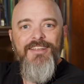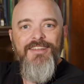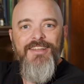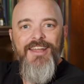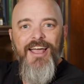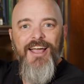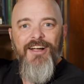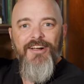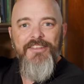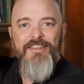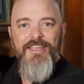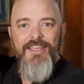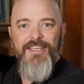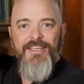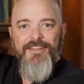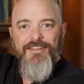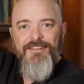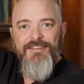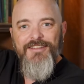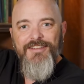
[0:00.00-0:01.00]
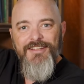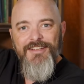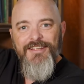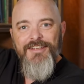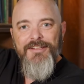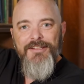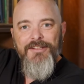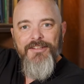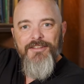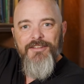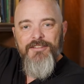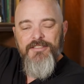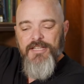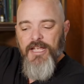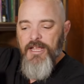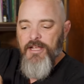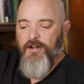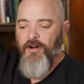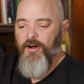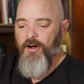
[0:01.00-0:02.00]
Now they can
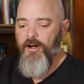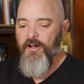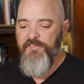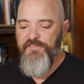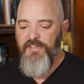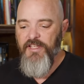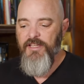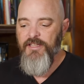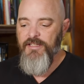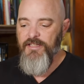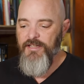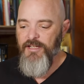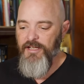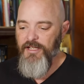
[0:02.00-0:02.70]
take off and,